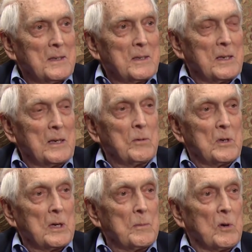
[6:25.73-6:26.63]
that he would
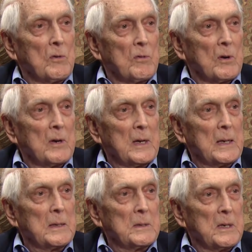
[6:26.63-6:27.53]
come over
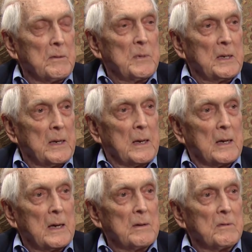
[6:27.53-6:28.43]
and give me that
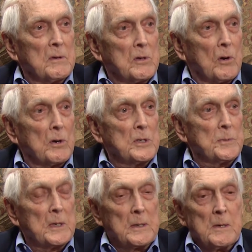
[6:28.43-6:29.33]
kind of encouragement.